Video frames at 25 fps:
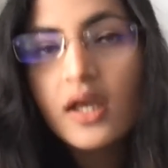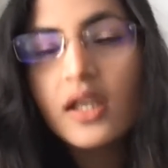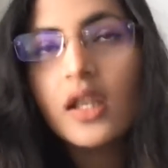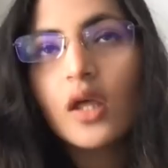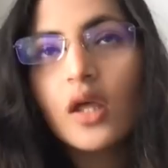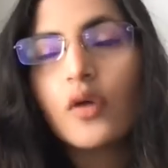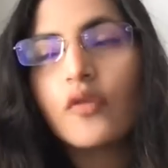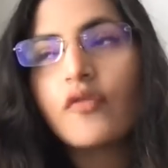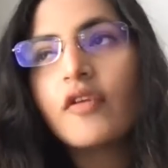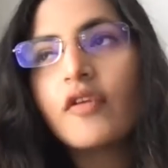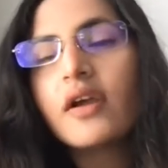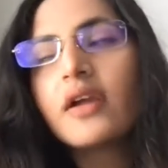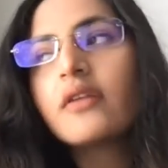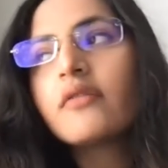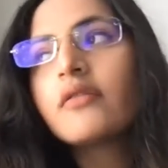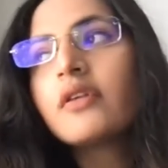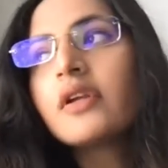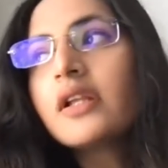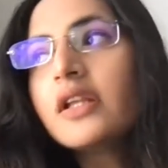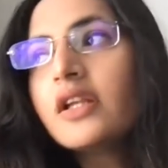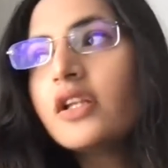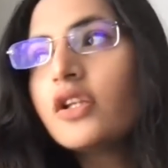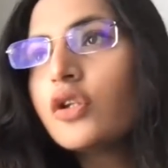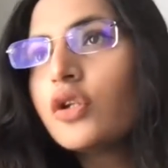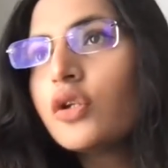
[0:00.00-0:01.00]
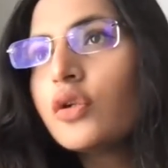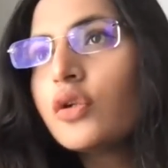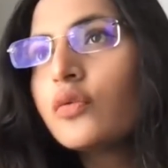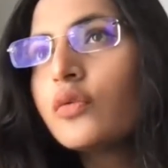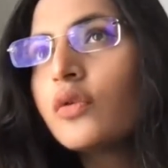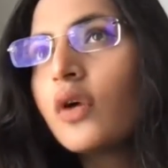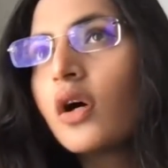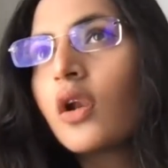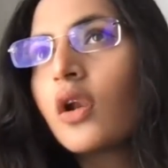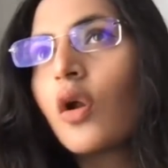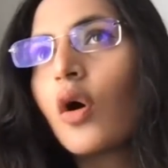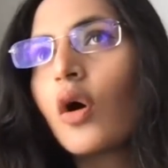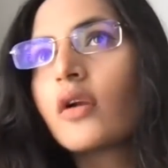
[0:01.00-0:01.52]
Now, if I really knew
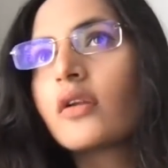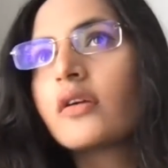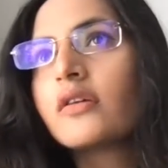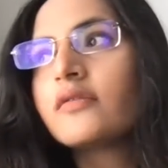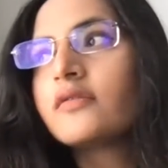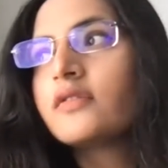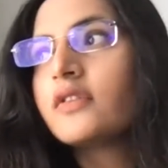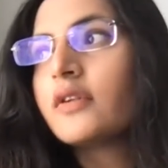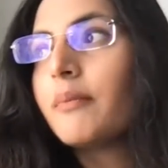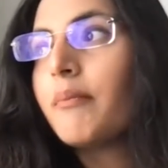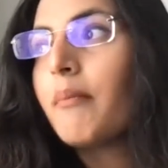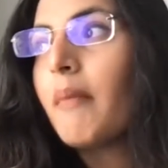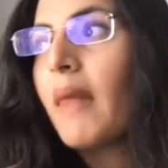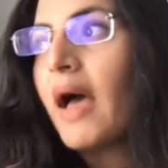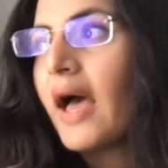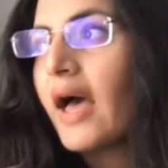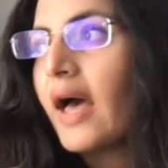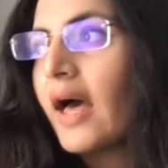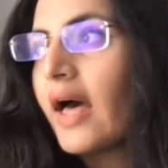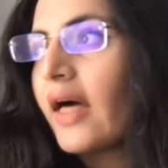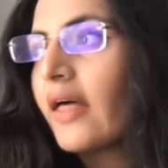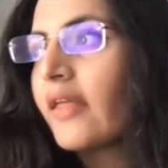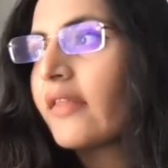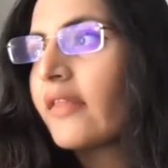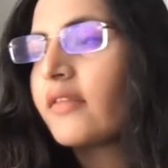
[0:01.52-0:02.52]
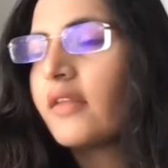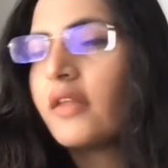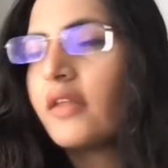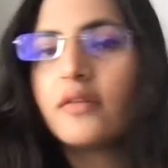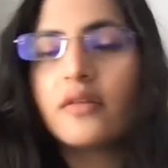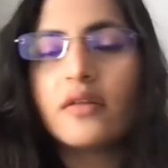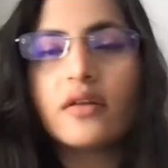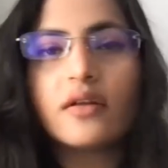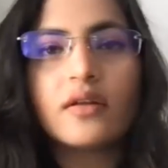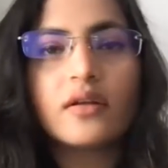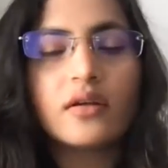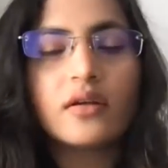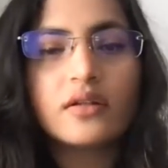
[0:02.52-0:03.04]
a lot of the math and
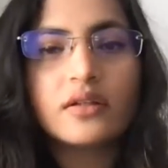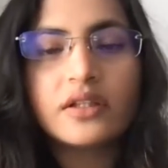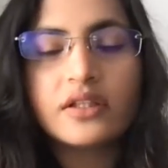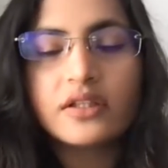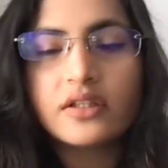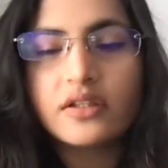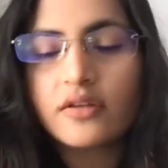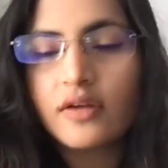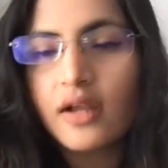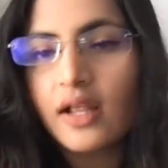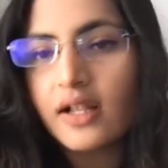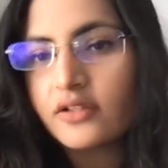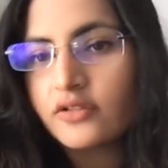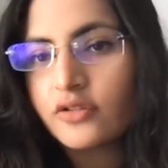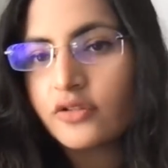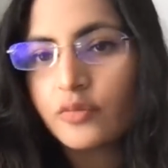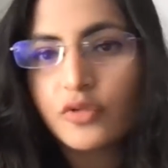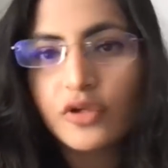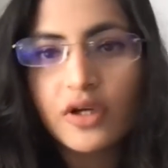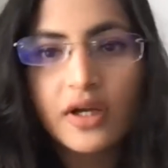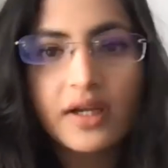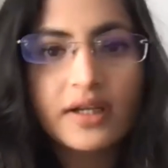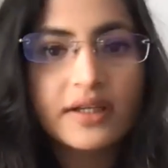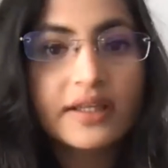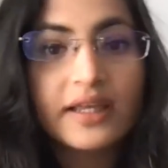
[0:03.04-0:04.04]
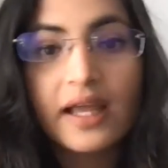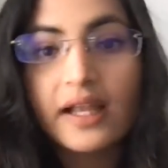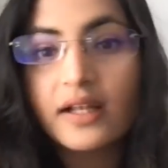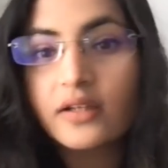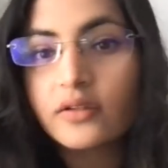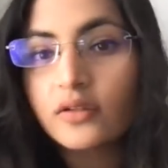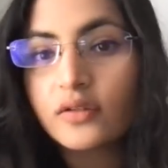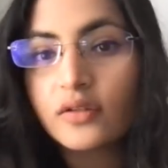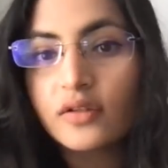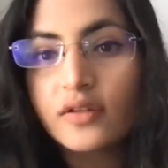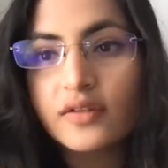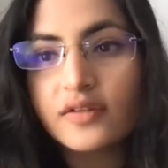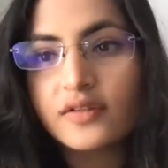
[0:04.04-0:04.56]
the linear algebra and
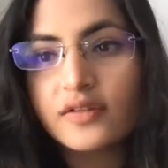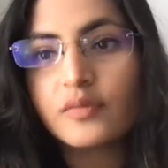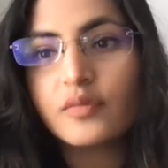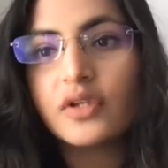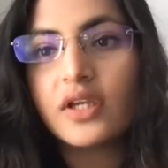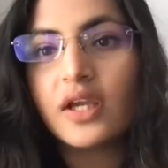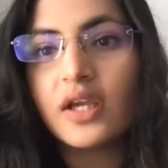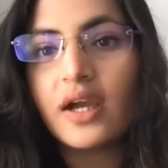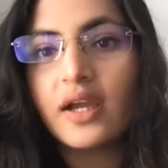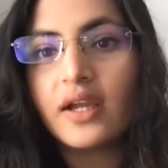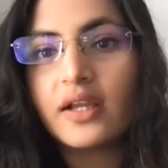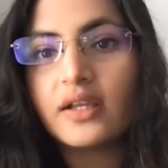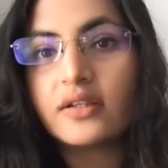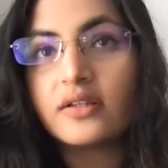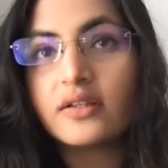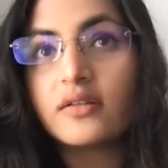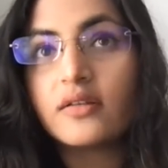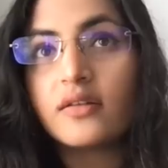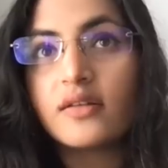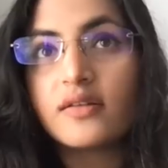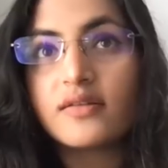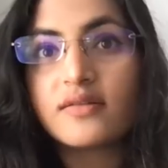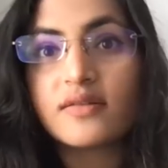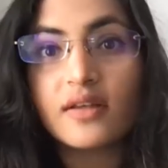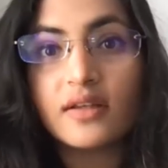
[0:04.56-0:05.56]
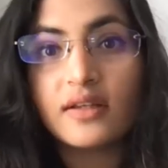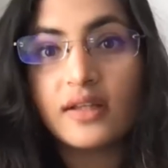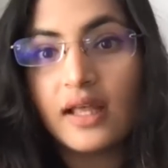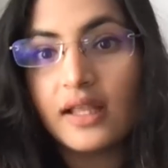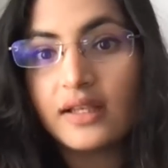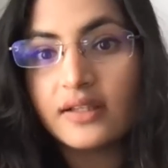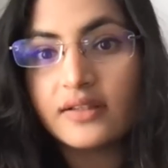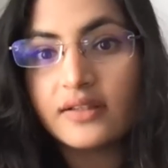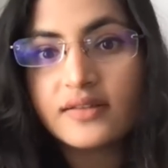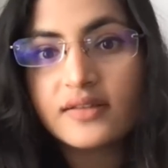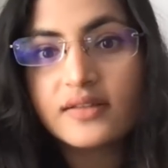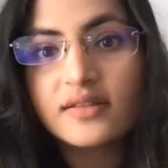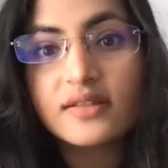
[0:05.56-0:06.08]
calculus behind this
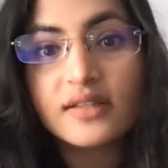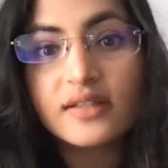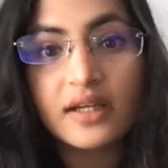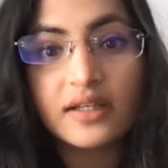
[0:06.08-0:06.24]
analysis,